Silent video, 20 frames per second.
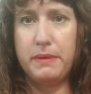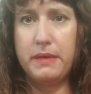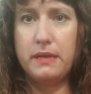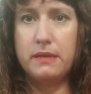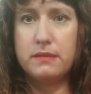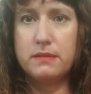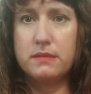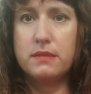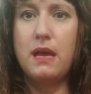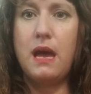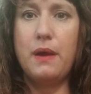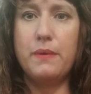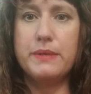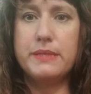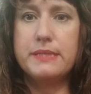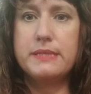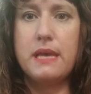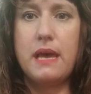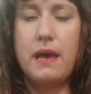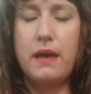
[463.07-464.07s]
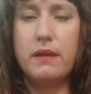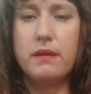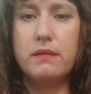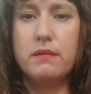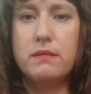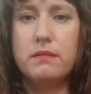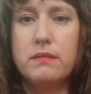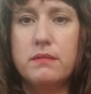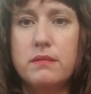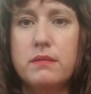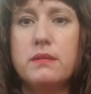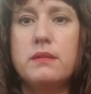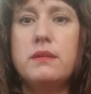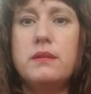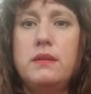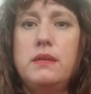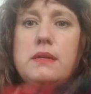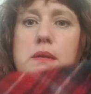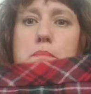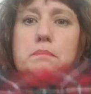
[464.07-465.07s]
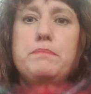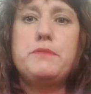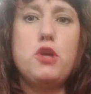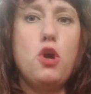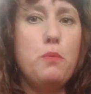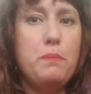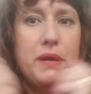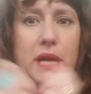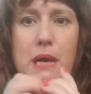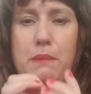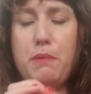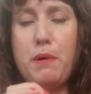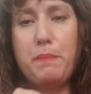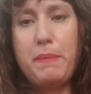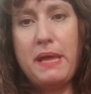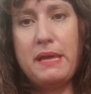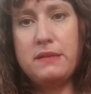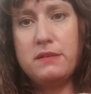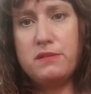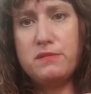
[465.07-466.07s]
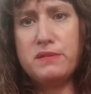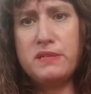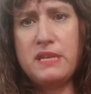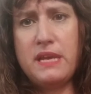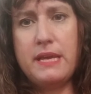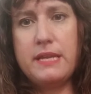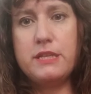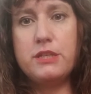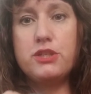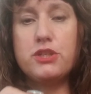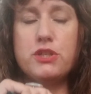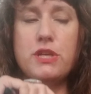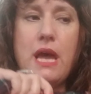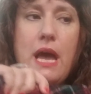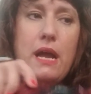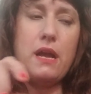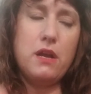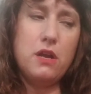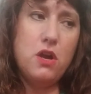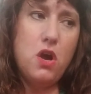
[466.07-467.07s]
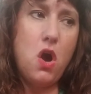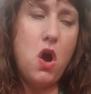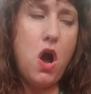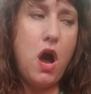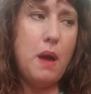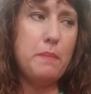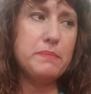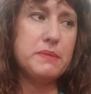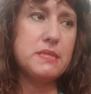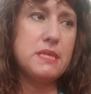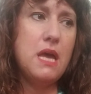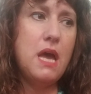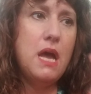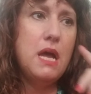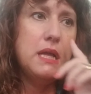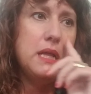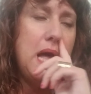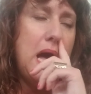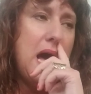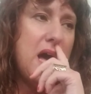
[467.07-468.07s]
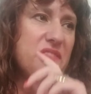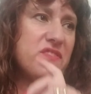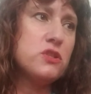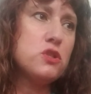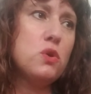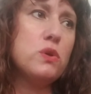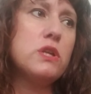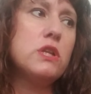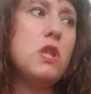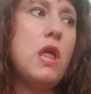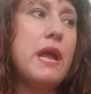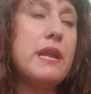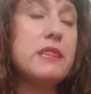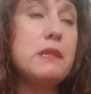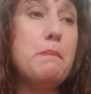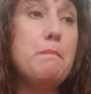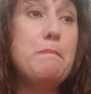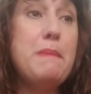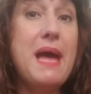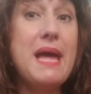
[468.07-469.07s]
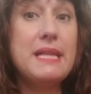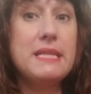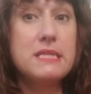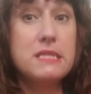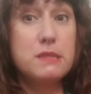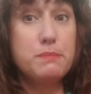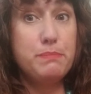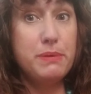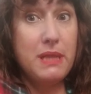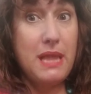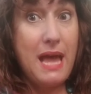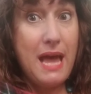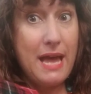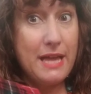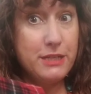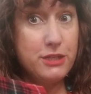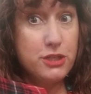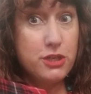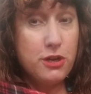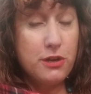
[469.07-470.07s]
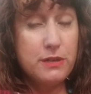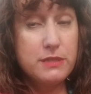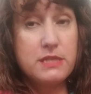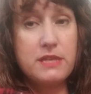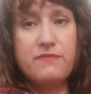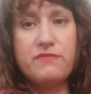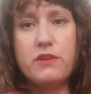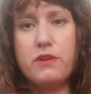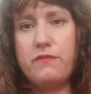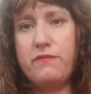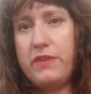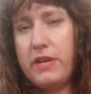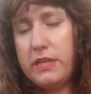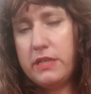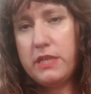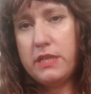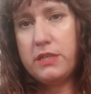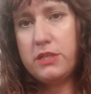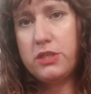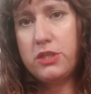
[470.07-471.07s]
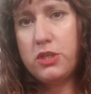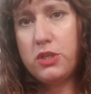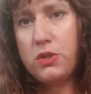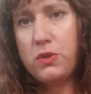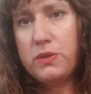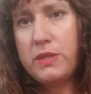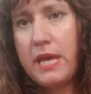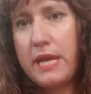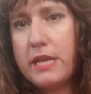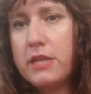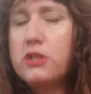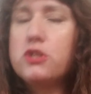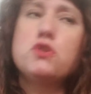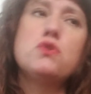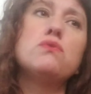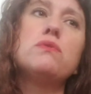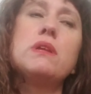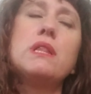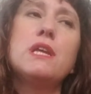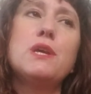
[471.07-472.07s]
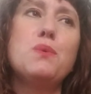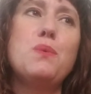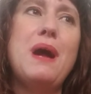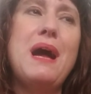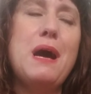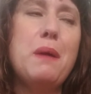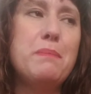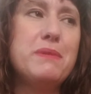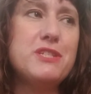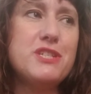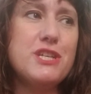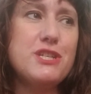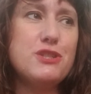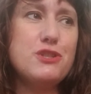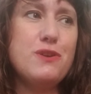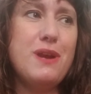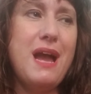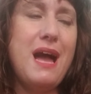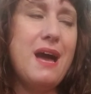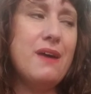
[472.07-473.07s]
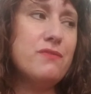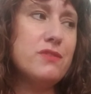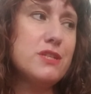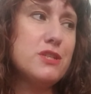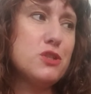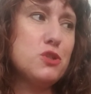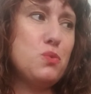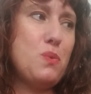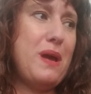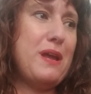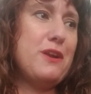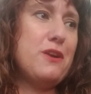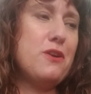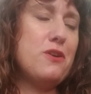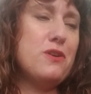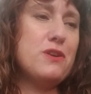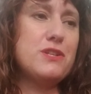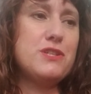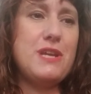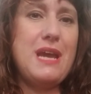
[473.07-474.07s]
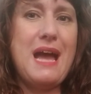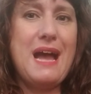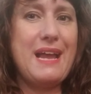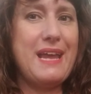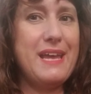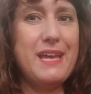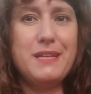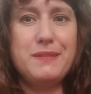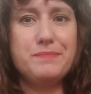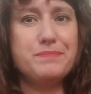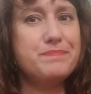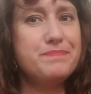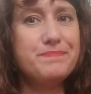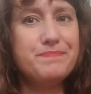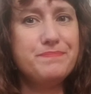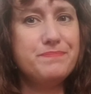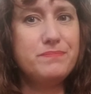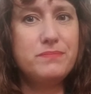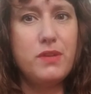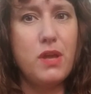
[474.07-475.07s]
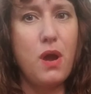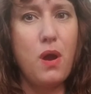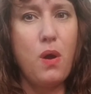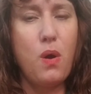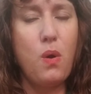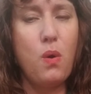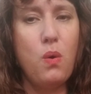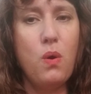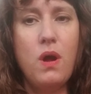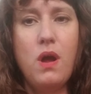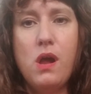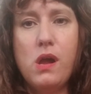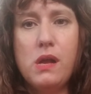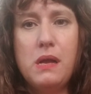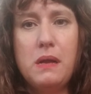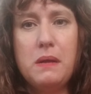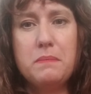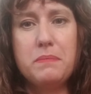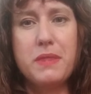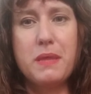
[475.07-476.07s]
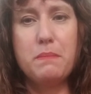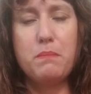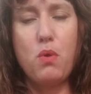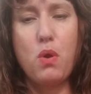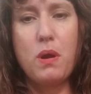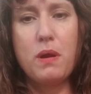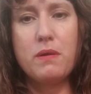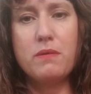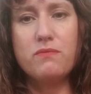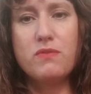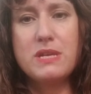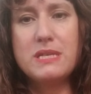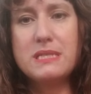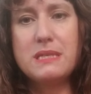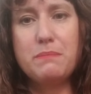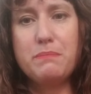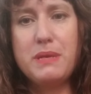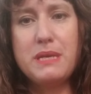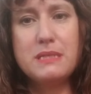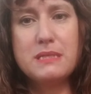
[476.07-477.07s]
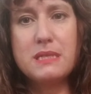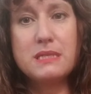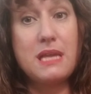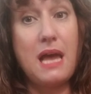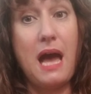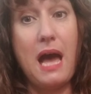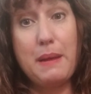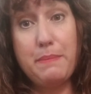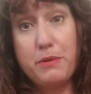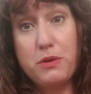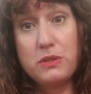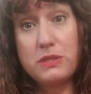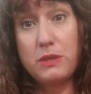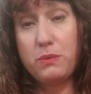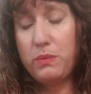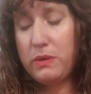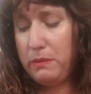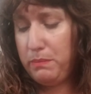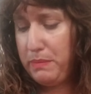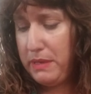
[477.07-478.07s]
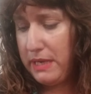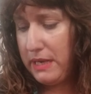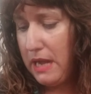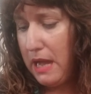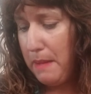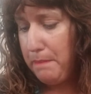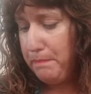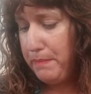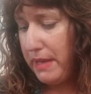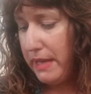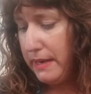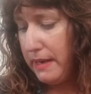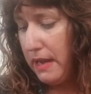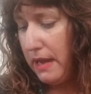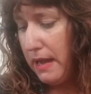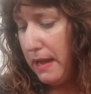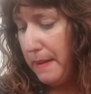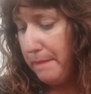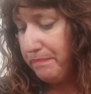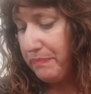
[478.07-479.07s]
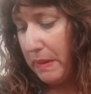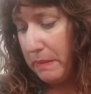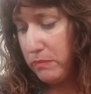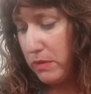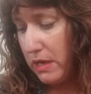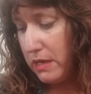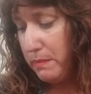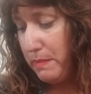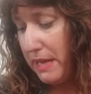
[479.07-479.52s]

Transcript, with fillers: piece, I would say. Don't pick up all Pendleton, check comps. I've sold a lot of the men's plaid shirts. If they're vintage too, they can do really well, but just your average sweater or jacket, no the more recent pieces I personally wouldn't pick up, but um, I'm not a